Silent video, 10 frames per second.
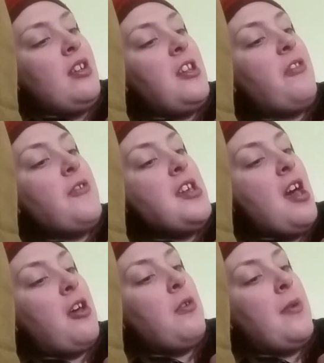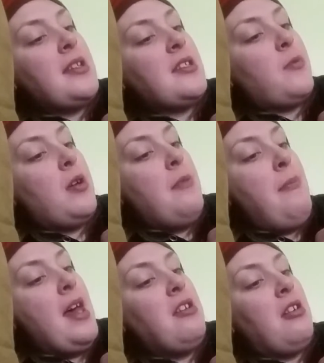The three younger ones were in
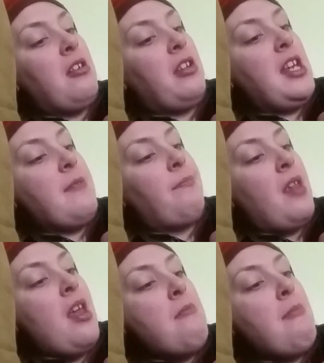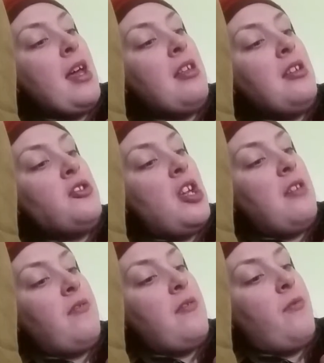bed early. Michael and
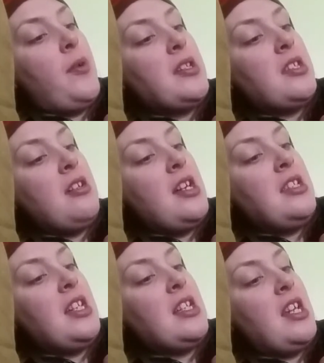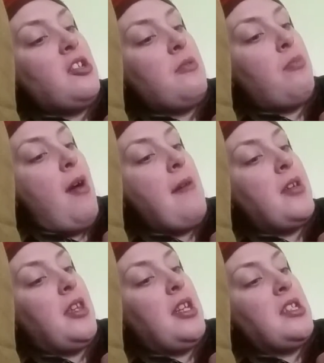Jennifer voiced their indignation
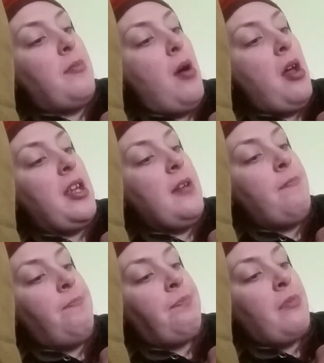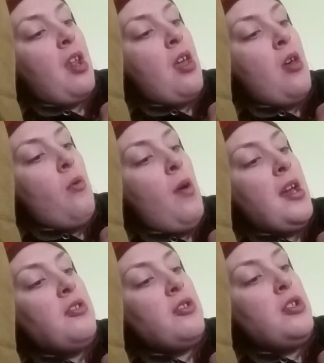privately to Polly.
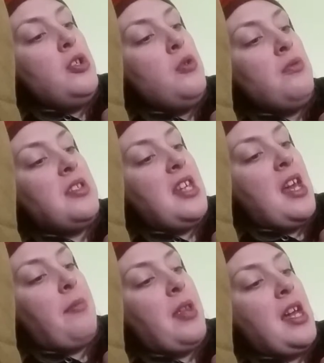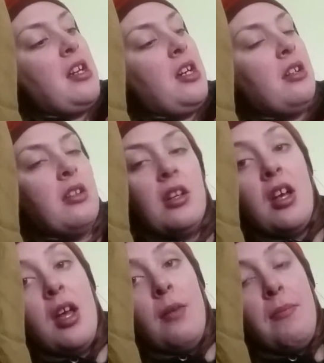"Why should you stay up later?"
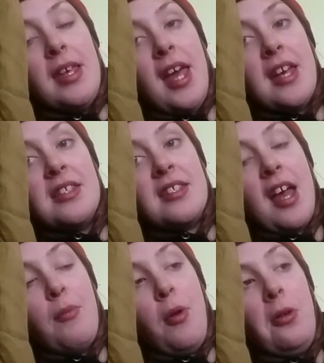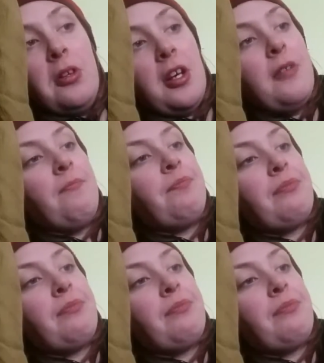"Because I'm older."